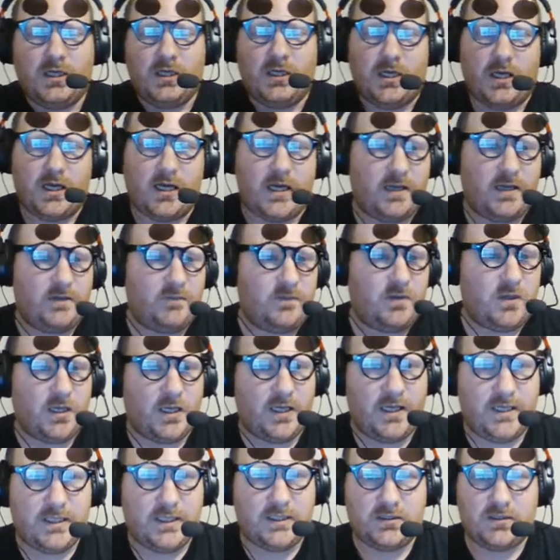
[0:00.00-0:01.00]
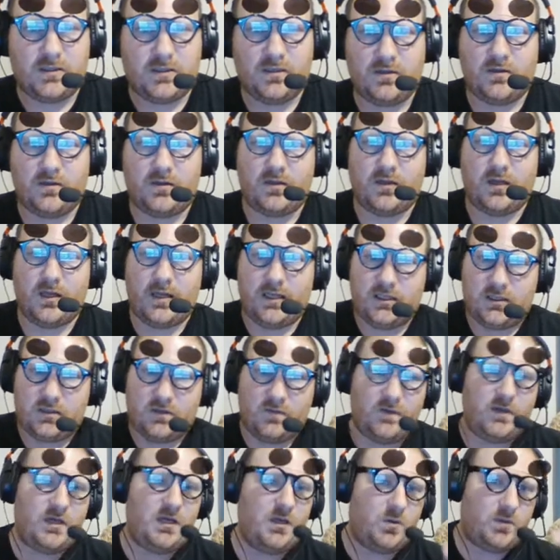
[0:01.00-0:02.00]
if you liked the
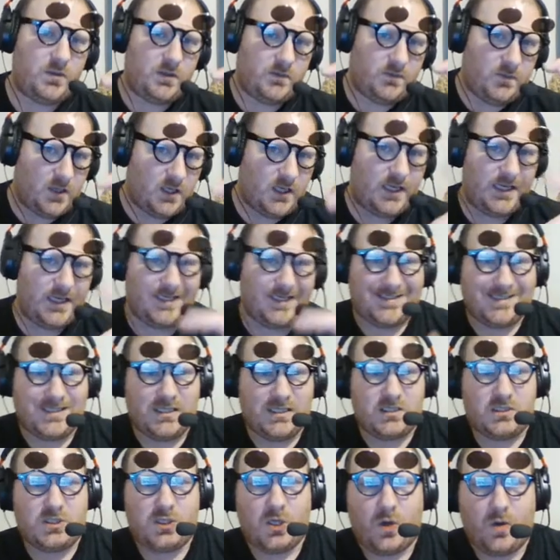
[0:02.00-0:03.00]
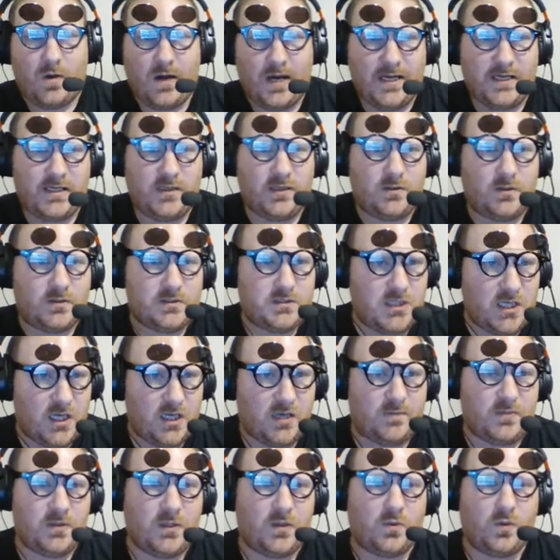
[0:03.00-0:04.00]
video. And if you like it, that Joanna
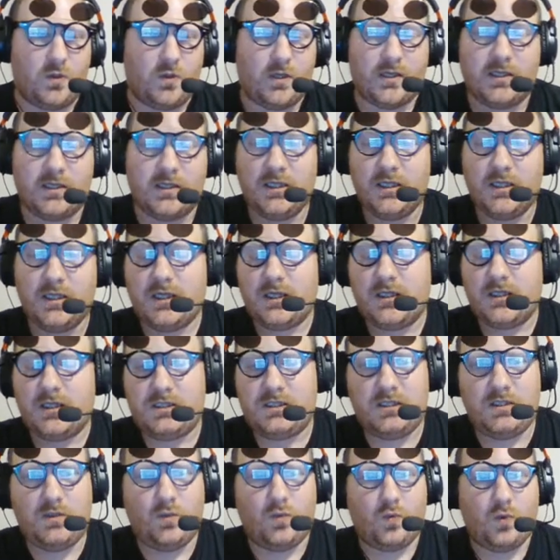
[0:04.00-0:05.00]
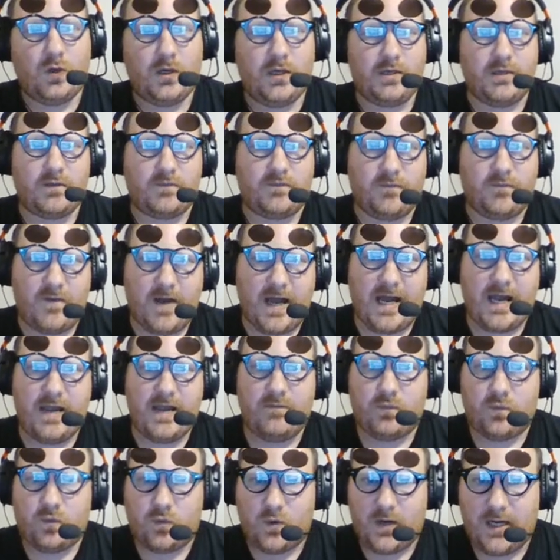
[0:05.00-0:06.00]
Champion won. She won 5
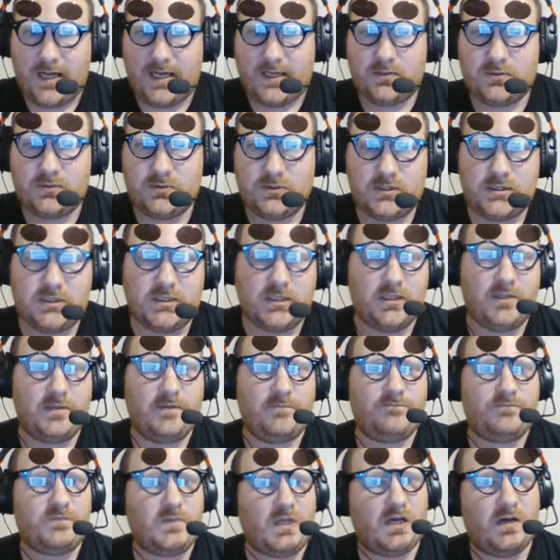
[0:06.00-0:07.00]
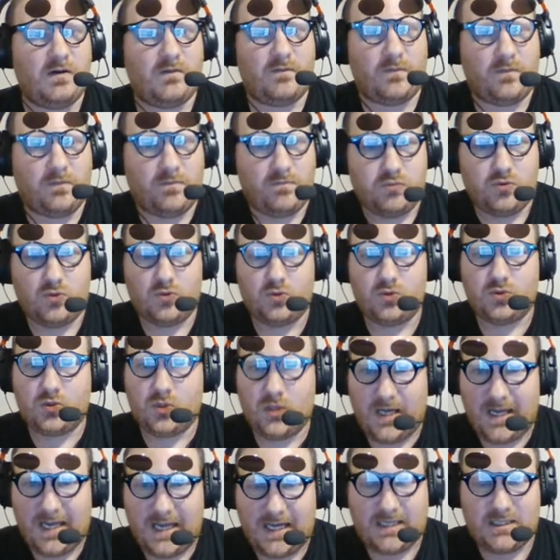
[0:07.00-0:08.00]
rounds of brutal
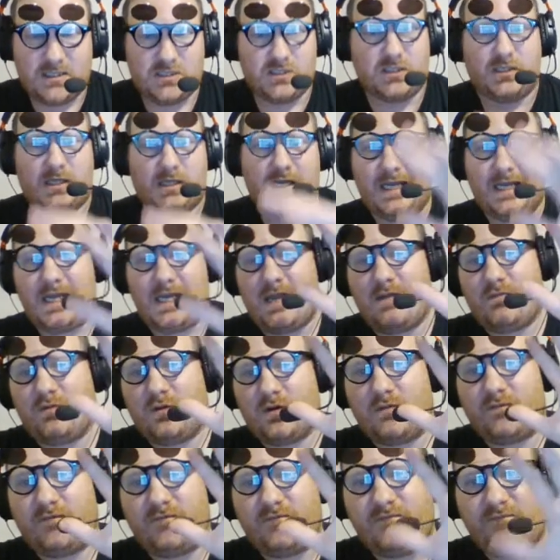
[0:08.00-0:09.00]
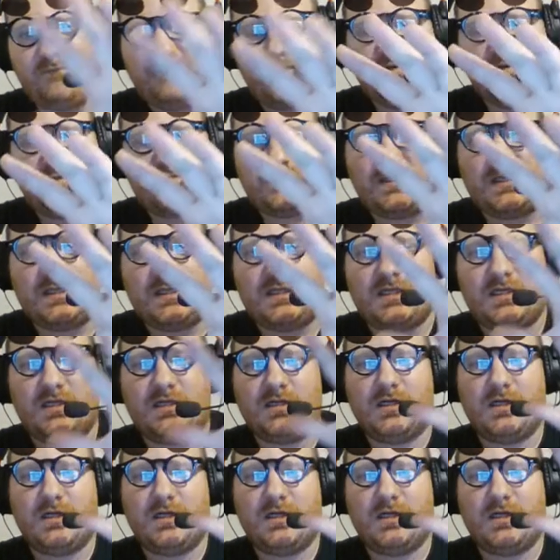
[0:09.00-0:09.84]
action. I gave her 50-45